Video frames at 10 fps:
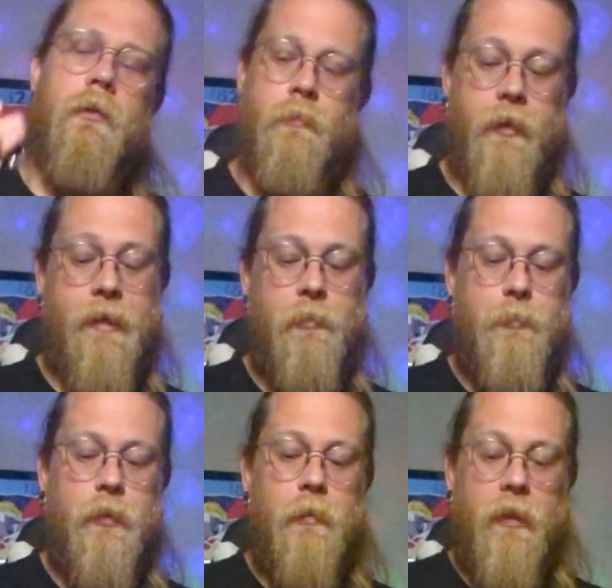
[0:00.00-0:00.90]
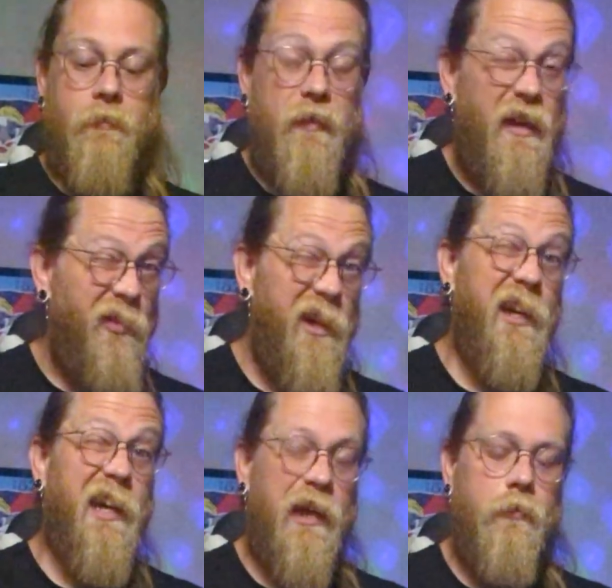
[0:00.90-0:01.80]
probably my favorite
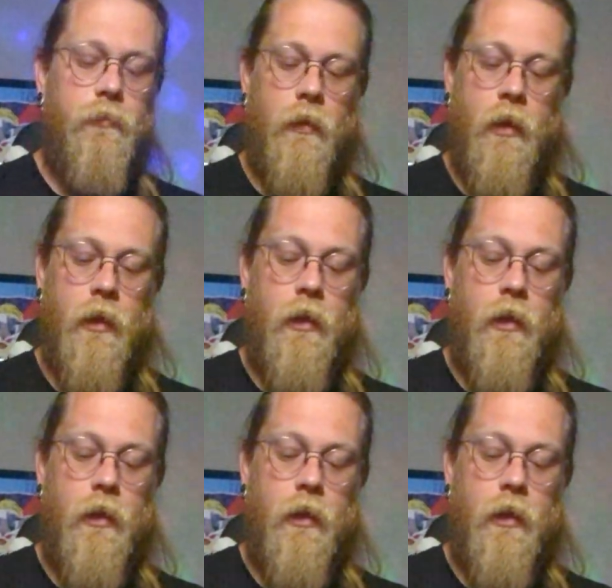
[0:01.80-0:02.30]
knife,